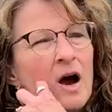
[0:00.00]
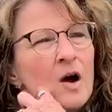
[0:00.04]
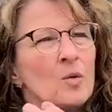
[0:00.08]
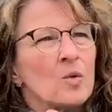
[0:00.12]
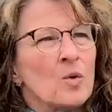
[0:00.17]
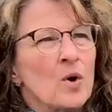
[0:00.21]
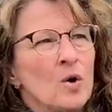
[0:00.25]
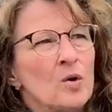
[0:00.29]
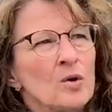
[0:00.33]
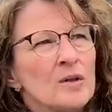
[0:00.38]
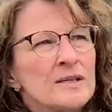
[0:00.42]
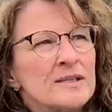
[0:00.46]

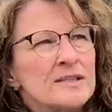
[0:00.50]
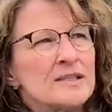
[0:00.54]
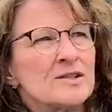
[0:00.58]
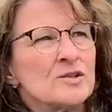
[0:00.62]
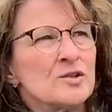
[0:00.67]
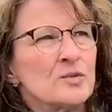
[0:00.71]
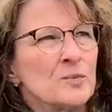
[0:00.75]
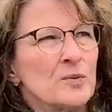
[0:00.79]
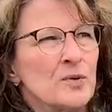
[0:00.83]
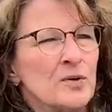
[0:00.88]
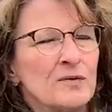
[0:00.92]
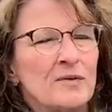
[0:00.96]
Our role is
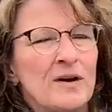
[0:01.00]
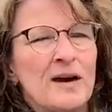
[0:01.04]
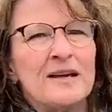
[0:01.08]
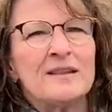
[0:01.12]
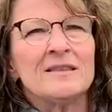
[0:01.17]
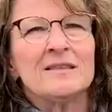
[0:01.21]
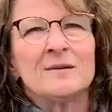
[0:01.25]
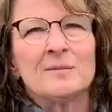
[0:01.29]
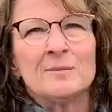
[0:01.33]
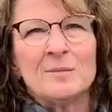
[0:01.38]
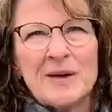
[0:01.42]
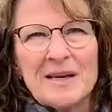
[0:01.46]
to
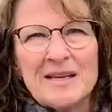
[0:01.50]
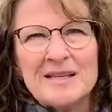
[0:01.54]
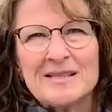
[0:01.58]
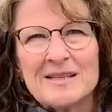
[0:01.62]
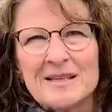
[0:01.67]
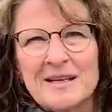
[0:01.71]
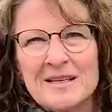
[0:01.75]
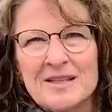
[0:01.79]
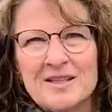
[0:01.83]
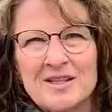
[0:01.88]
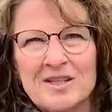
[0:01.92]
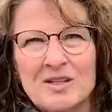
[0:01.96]
provide the
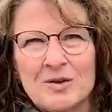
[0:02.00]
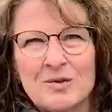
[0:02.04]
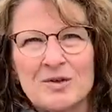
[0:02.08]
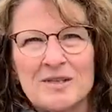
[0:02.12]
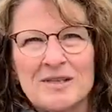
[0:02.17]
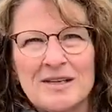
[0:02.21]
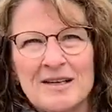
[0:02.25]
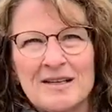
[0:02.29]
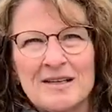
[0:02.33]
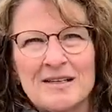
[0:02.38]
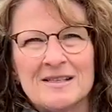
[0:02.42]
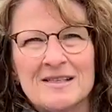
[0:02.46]
baseline
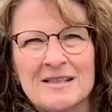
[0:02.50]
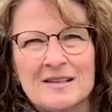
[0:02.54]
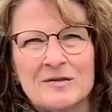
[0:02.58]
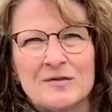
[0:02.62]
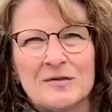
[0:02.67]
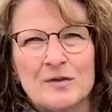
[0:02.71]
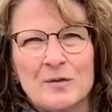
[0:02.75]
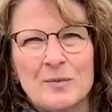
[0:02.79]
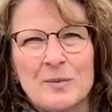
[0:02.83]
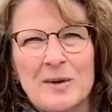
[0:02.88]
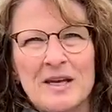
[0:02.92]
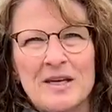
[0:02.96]
geoscience
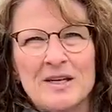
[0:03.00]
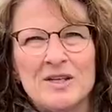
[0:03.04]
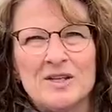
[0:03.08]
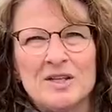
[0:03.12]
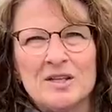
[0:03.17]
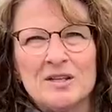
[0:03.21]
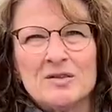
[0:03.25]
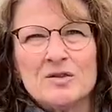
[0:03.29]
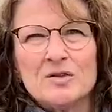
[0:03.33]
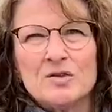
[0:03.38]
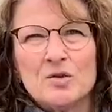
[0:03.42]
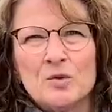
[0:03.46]

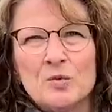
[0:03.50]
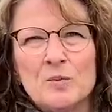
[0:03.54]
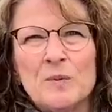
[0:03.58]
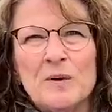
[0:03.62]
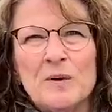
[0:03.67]
information to